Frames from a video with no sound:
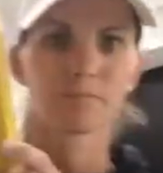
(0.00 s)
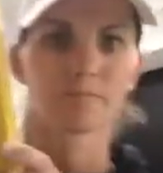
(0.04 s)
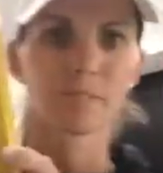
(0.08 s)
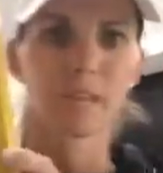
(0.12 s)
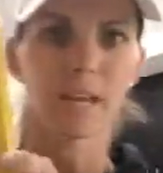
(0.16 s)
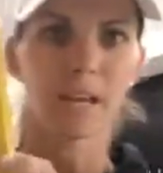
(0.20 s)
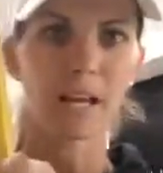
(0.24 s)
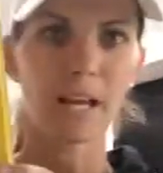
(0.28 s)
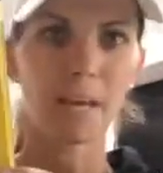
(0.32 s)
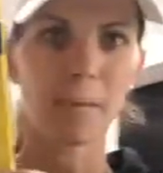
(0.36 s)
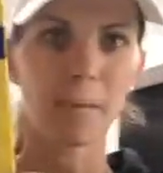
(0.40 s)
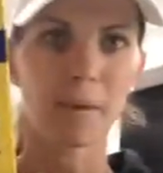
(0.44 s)

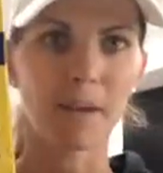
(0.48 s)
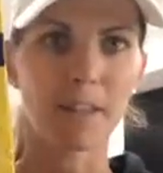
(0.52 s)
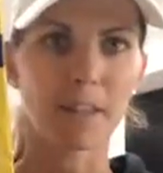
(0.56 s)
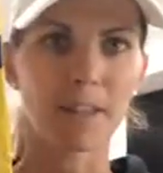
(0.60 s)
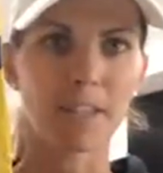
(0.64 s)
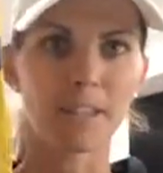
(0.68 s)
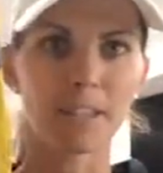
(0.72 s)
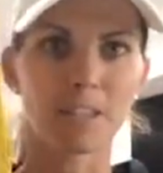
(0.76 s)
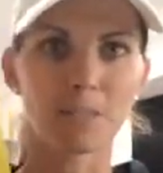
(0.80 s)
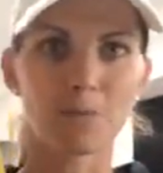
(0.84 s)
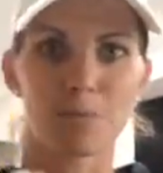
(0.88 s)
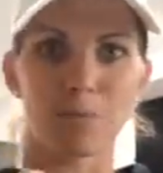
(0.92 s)
And I make
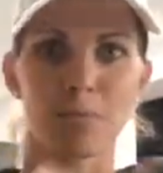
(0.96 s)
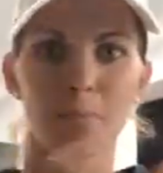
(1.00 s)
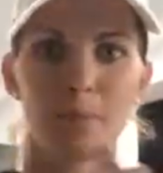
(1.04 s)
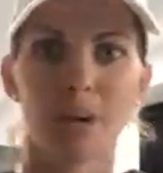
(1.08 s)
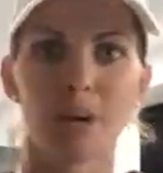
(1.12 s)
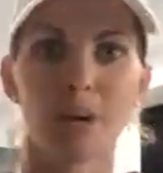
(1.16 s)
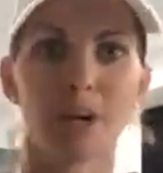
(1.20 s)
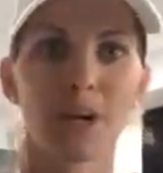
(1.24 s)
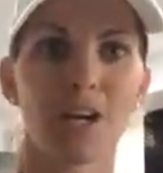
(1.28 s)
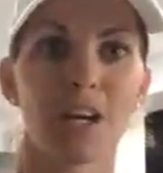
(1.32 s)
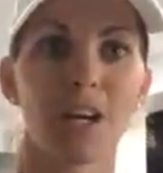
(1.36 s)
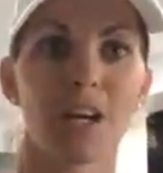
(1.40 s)
these with
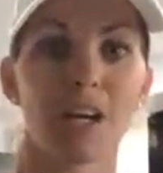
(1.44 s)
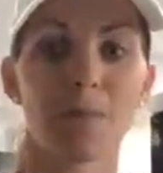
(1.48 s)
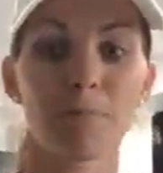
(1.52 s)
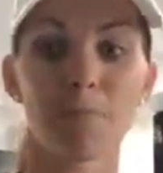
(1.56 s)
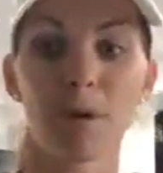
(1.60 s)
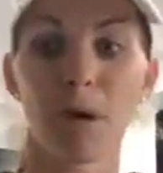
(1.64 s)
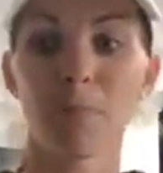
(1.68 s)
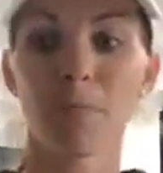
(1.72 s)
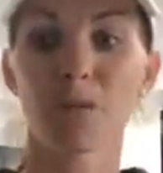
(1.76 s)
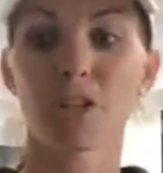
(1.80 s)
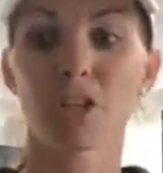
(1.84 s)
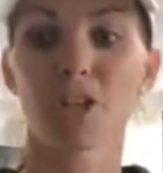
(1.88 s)
butter and
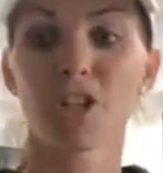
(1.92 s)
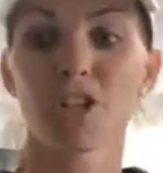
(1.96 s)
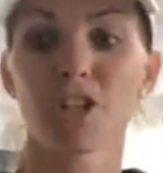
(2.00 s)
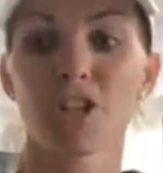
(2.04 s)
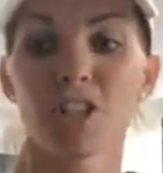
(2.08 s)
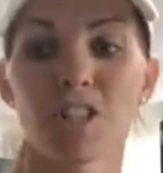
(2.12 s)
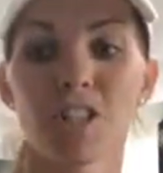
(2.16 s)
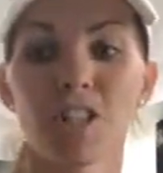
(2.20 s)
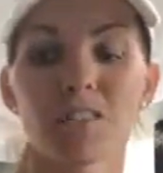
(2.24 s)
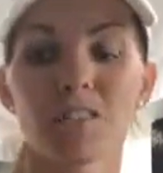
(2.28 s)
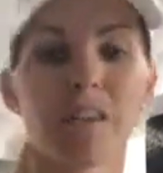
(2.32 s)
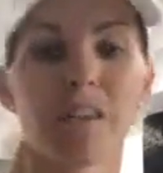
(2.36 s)
Parmesan
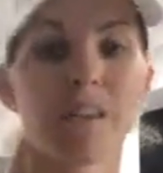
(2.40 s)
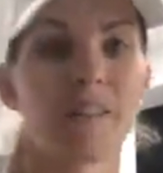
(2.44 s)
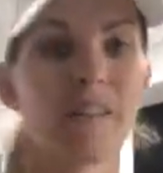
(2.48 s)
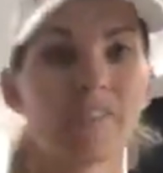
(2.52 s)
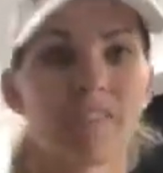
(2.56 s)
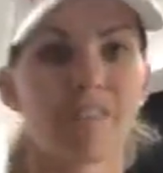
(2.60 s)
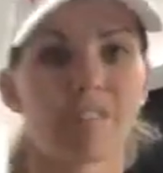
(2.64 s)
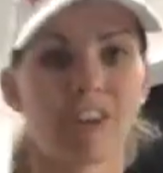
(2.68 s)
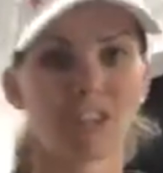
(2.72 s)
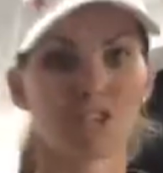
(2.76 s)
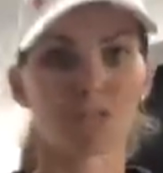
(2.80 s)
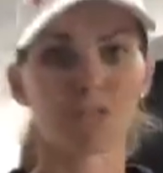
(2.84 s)
cheese and then a
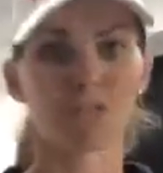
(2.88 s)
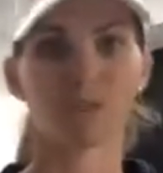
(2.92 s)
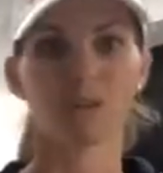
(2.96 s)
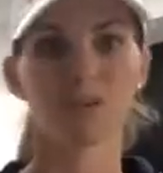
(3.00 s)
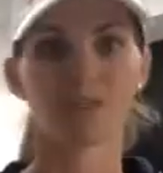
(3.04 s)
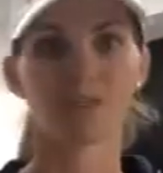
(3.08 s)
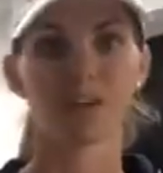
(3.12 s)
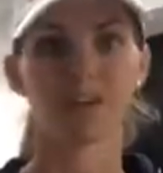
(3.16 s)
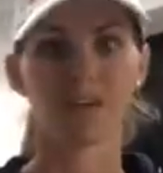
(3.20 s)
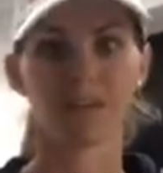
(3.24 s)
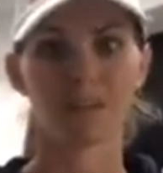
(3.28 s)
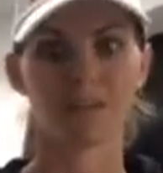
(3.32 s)
vegetable,
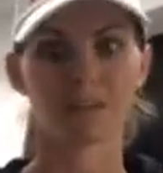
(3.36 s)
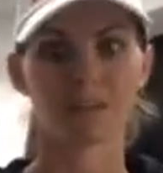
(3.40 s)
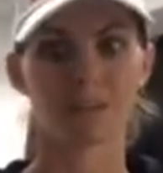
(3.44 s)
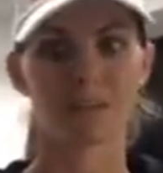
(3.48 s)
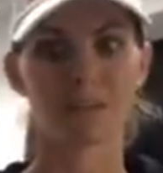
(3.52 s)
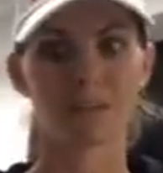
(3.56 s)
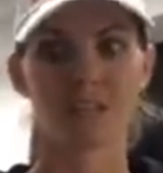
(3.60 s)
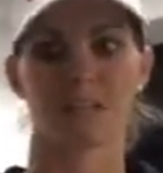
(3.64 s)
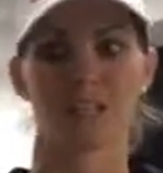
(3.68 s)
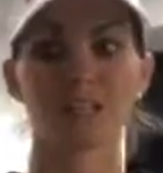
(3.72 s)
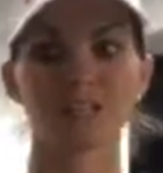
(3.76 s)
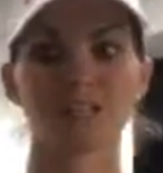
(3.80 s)
and that's what
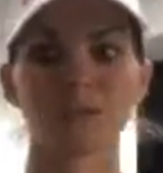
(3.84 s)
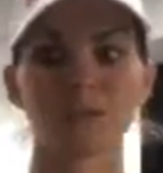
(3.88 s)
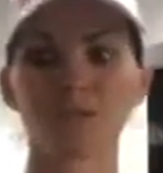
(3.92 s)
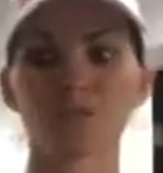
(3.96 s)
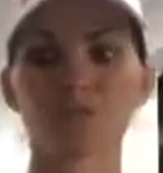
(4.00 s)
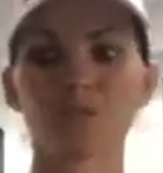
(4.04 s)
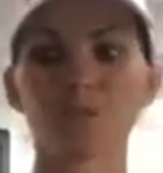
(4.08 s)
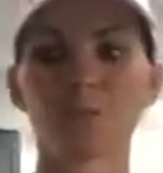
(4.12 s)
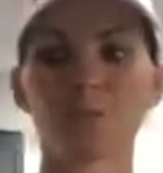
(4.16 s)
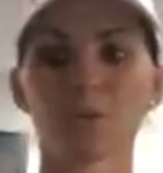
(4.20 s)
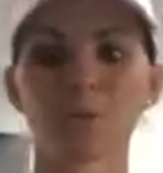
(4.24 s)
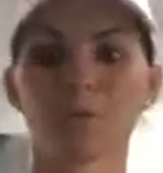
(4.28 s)
they eat. So it's
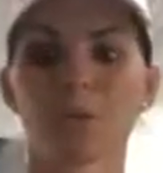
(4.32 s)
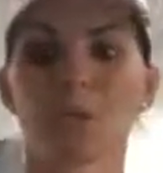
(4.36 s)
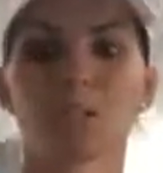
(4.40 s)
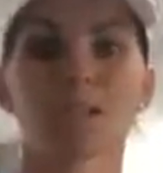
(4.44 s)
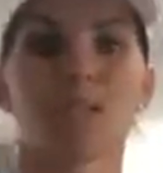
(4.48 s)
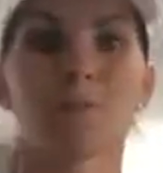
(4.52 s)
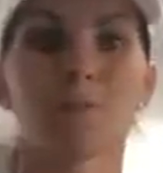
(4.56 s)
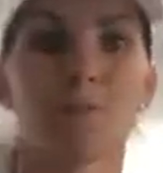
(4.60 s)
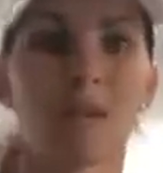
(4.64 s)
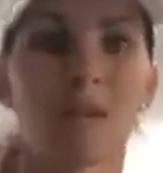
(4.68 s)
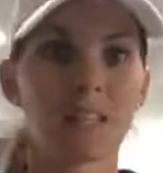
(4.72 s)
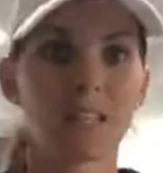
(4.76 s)
super. So I
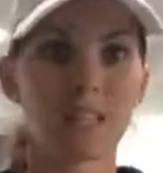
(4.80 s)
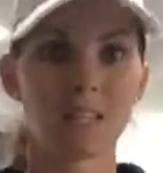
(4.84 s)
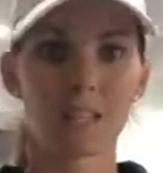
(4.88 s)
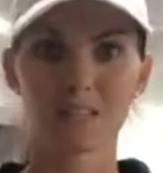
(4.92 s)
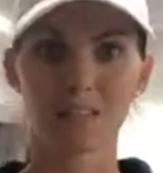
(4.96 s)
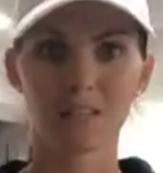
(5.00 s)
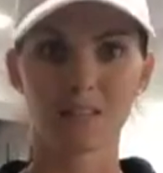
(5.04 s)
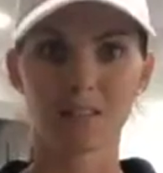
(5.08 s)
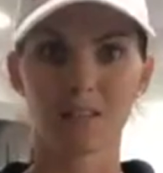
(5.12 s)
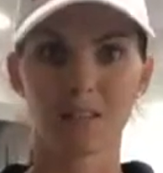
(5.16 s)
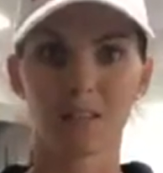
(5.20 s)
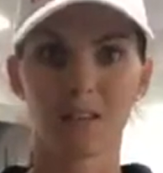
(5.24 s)
just
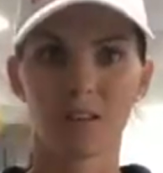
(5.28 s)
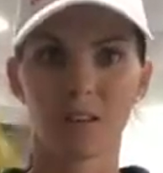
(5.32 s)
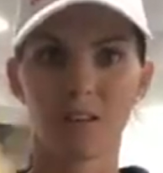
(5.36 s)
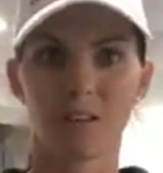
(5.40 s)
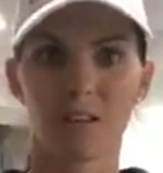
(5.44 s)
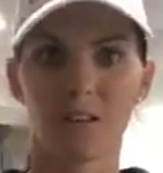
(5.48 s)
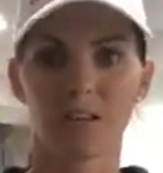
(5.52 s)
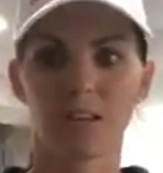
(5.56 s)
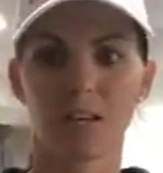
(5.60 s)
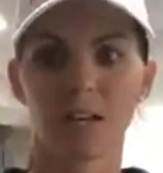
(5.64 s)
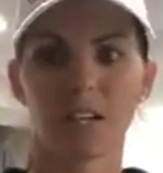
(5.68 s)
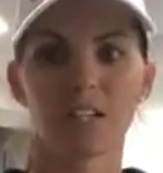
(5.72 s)
these,
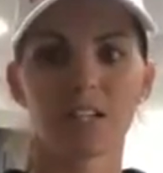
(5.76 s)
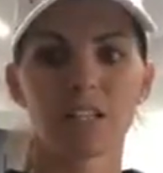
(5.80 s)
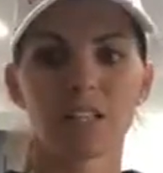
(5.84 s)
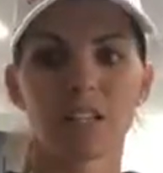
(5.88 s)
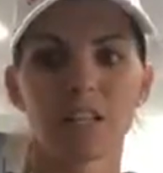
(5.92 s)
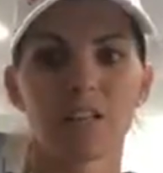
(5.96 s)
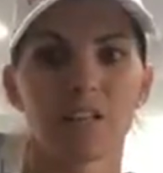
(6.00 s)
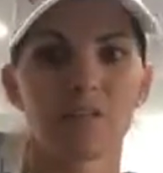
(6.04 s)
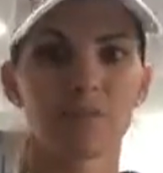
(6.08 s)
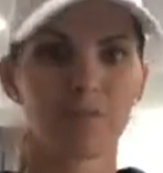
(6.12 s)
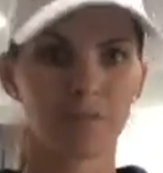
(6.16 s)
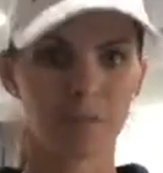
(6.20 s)
and I just
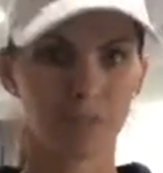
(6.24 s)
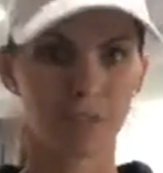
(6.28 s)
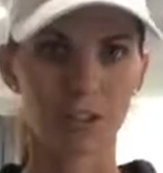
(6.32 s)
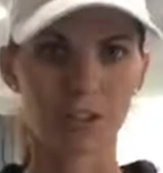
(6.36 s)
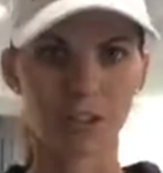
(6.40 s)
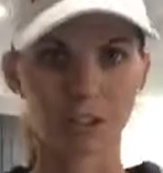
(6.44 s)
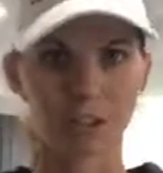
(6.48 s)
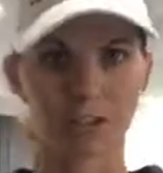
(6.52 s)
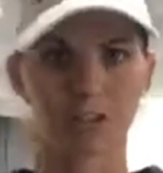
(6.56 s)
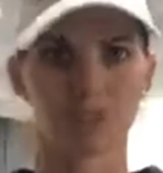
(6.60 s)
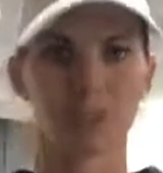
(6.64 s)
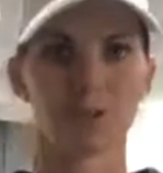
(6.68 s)
have
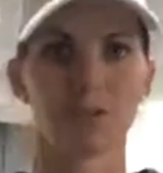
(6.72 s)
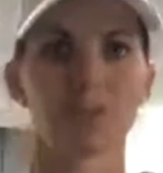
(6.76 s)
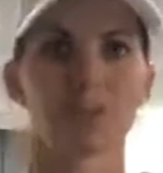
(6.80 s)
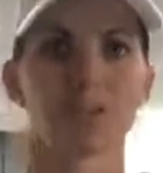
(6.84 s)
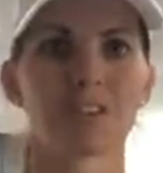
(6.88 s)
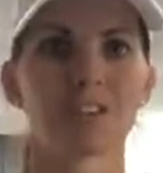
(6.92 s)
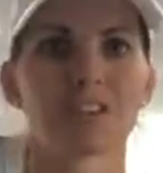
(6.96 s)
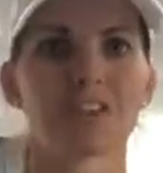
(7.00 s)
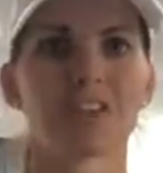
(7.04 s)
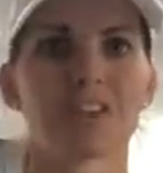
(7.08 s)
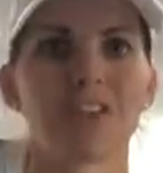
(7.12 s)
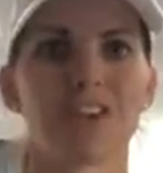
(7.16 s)
cooked
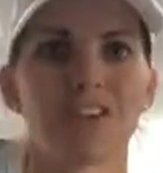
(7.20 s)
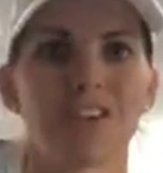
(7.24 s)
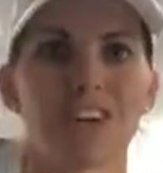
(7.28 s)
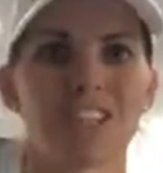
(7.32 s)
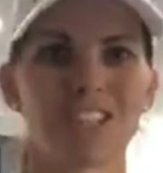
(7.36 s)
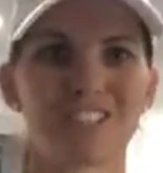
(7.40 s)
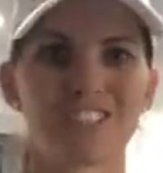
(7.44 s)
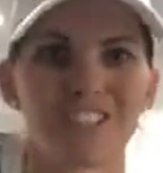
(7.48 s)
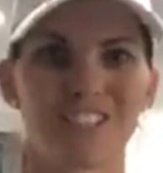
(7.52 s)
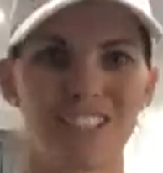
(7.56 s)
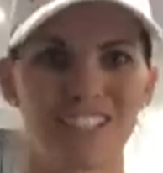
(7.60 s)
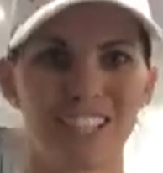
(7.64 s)
noodles in the
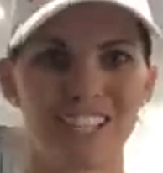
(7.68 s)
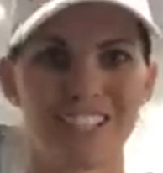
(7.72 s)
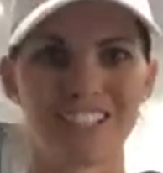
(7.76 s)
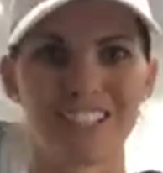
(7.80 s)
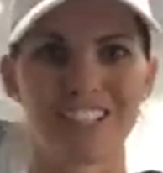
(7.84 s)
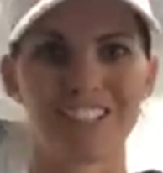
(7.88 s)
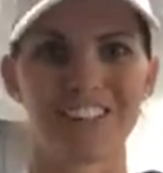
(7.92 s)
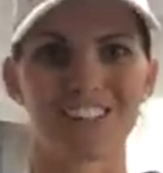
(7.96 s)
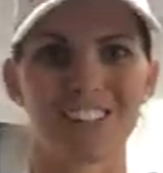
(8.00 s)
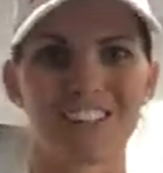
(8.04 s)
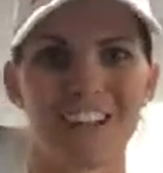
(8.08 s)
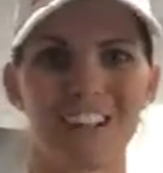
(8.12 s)
fridge for the kids
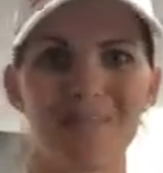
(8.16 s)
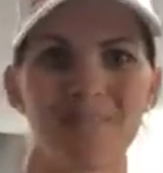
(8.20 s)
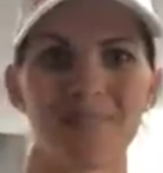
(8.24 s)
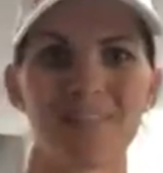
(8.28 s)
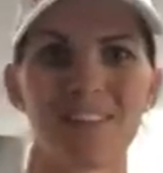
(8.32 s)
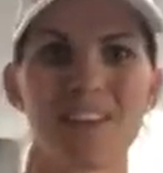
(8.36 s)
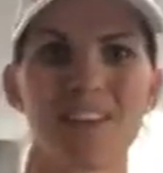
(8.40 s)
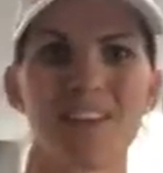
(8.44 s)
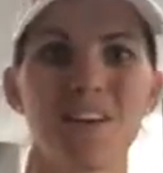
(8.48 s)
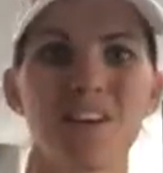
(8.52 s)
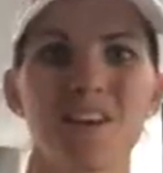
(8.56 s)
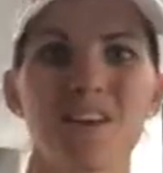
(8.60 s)
all the time.
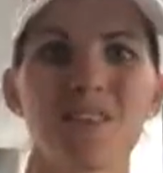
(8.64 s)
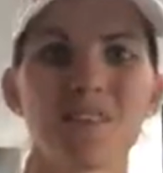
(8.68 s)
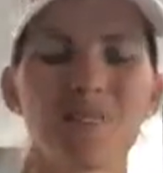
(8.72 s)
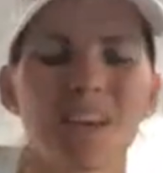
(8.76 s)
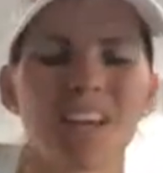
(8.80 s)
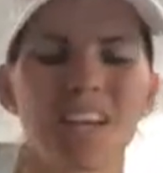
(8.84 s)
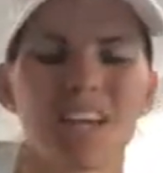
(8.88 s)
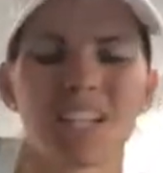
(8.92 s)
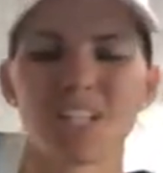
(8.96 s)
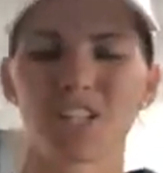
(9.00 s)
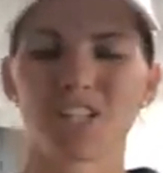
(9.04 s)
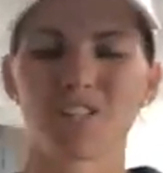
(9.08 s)
My
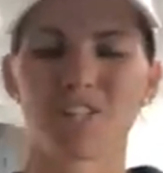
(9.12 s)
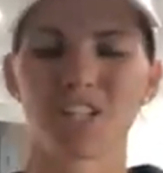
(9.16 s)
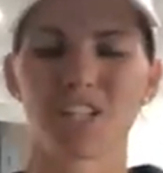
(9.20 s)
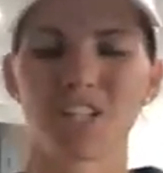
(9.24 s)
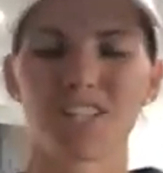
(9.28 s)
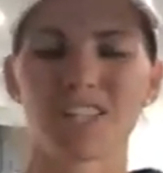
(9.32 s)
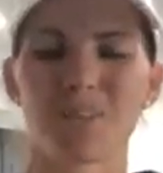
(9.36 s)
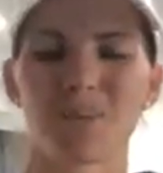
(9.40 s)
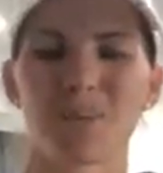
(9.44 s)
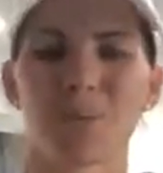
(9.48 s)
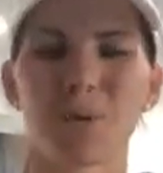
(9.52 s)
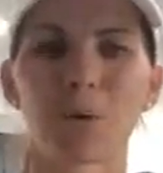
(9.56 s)
kids are very
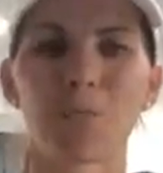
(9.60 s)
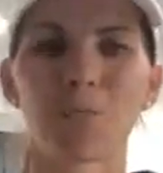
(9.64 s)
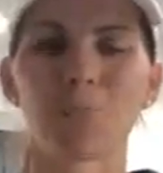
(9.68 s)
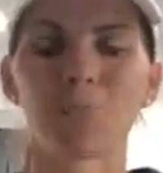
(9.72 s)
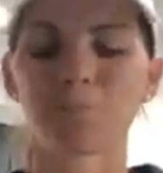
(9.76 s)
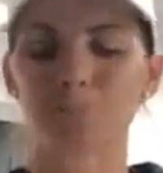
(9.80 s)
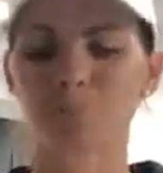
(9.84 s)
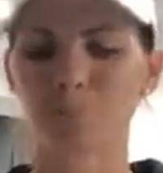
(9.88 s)
simple.